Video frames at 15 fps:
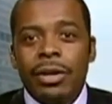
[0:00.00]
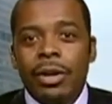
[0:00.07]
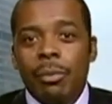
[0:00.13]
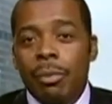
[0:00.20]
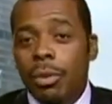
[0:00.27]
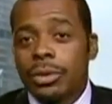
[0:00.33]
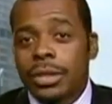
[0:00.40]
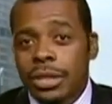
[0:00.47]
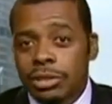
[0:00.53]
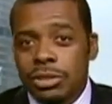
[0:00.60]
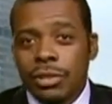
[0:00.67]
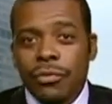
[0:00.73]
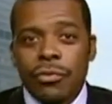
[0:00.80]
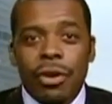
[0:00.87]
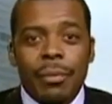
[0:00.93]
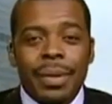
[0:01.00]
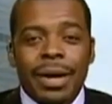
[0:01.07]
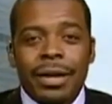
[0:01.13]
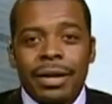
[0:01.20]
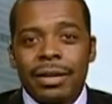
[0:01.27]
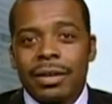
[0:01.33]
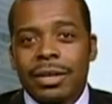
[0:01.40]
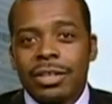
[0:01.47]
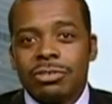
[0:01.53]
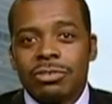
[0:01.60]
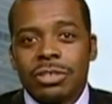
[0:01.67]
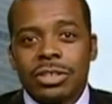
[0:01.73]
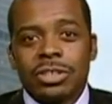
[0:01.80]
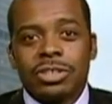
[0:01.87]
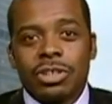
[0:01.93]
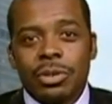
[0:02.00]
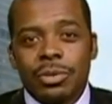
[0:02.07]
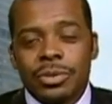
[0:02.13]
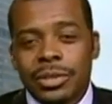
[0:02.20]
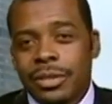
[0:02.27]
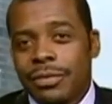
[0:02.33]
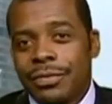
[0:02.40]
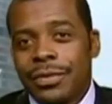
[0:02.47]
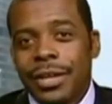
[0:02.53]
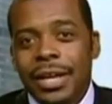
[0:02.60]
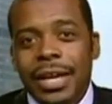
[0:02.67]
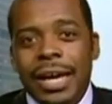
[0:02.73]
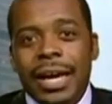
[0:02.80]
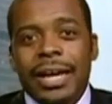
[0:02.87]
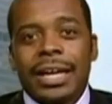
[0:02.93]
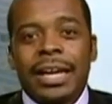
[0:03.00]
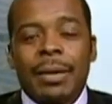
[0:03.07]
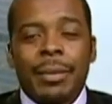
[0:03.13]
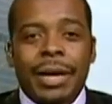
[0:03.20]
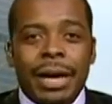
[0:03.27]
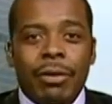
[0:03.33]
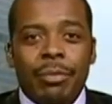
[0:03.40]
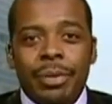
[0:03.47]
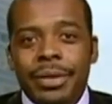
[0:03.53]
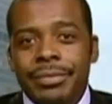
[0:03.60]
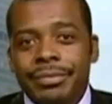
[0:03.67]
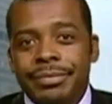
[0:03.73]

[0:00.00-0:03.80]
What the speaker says: potentially fall behind other countries in terms of economic output.